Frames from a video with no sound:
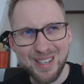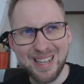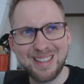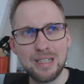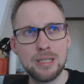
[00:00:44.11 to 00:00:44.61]

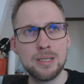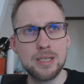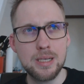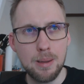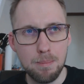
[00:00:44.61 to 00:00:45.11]

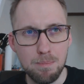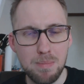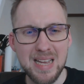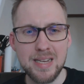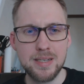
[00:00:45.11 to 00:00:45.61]

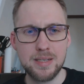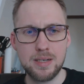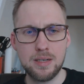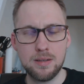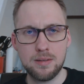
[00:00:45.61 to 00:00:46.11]

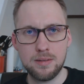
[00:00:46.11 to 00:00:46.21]
Netherlands-based